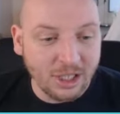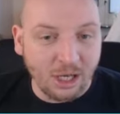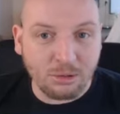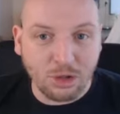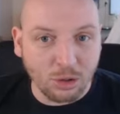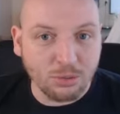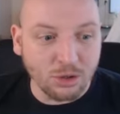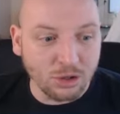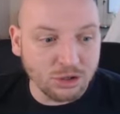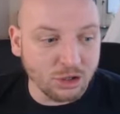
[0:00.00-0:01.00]
Our top
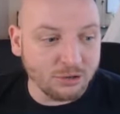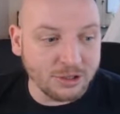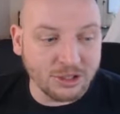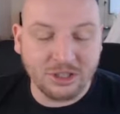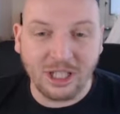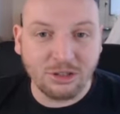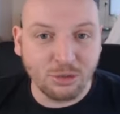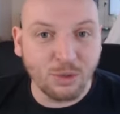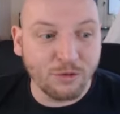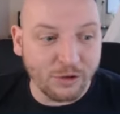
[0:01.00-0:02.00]
goal scorer is a
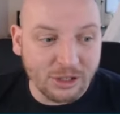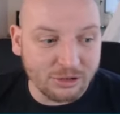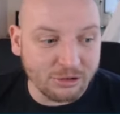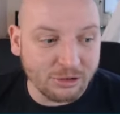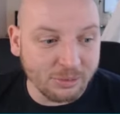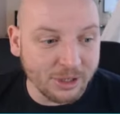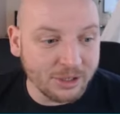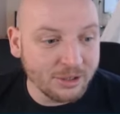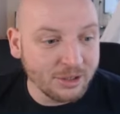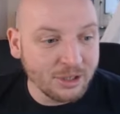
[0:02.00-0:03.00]
central midfielder at the minute.